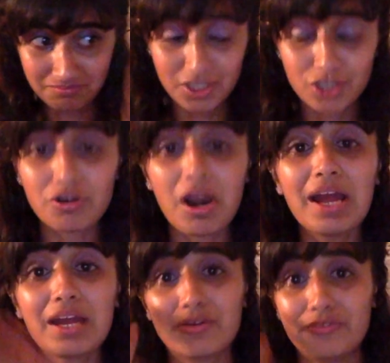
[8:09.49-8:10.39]

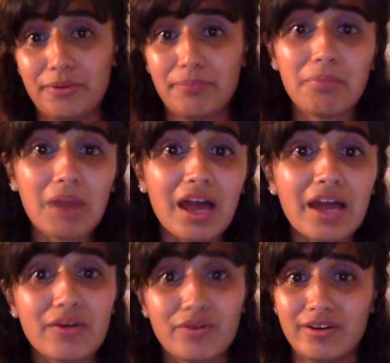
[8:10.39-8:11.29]
crying or their
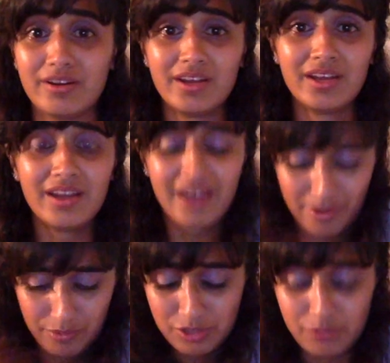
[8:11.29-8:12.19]
blood, or
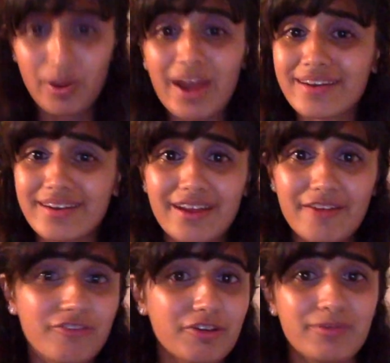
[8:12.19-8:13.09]
I was wet
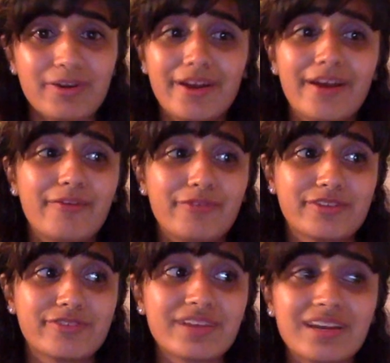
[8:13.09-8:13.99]
everywhere. I
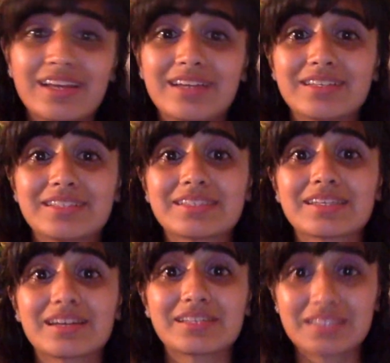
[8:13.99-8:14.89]
was feeling
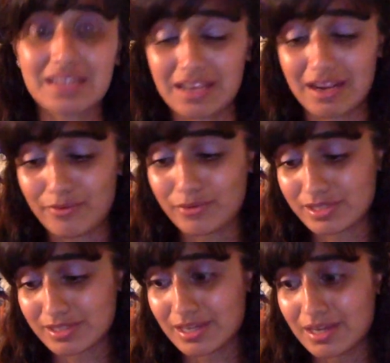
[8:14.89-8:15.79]
disgusting.
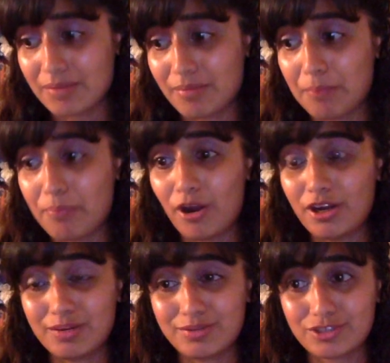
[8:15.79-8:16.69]
My
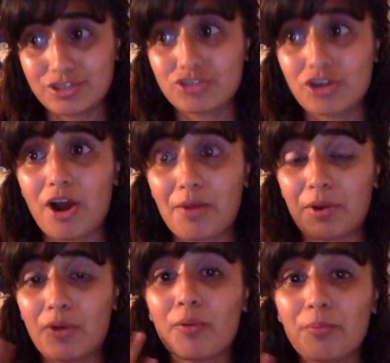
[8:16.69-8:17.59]
body was in shock.
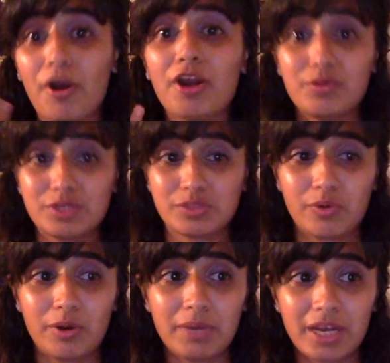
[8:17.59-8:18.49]
My whole body was
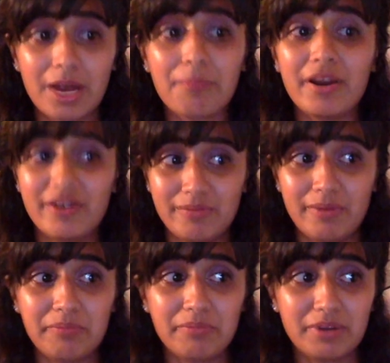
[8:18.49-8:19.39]
warming up, I
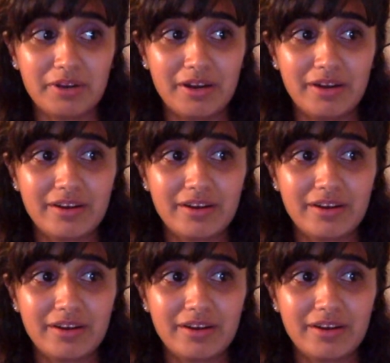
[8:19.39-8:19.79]
remember. And